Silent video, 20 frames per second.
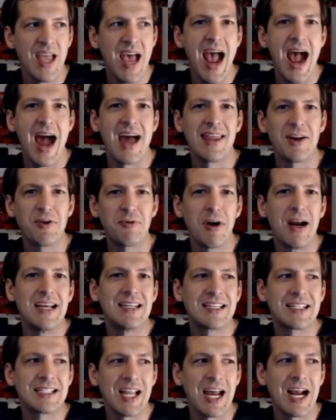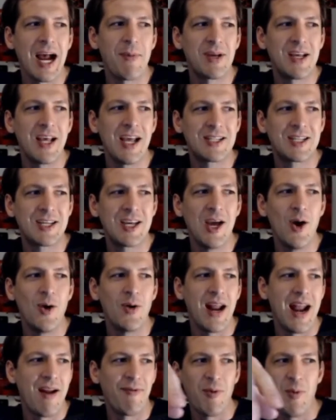And then Grace is like, I'm, it's cute.
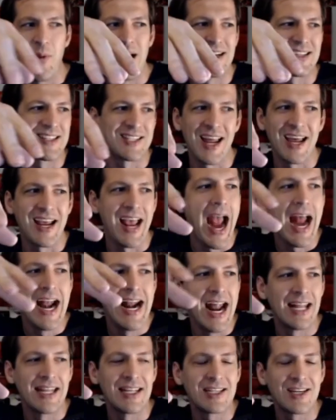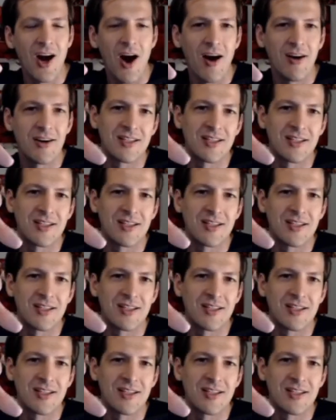And everyone else is like hating on this card.